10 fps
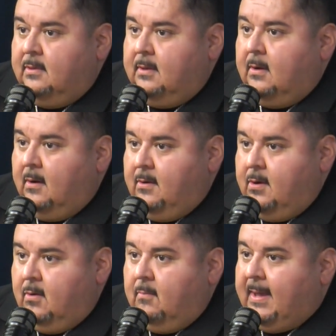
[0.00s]
There are
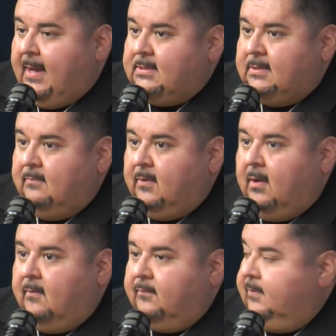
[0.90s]
no banks
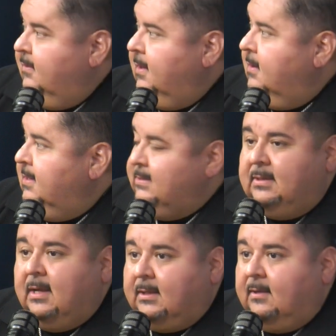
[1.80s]
involved. There is
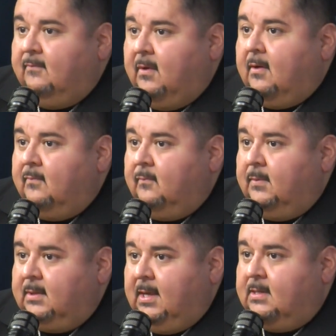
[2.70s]
nothing involved
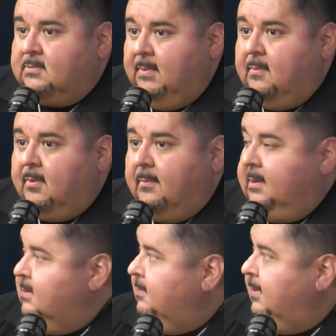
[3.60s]
with King's Meat and
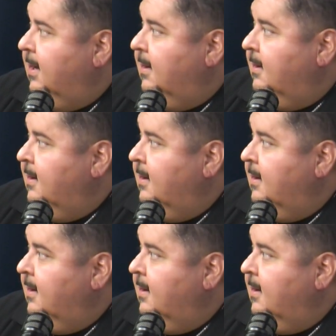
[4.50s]
Barbecue Supply.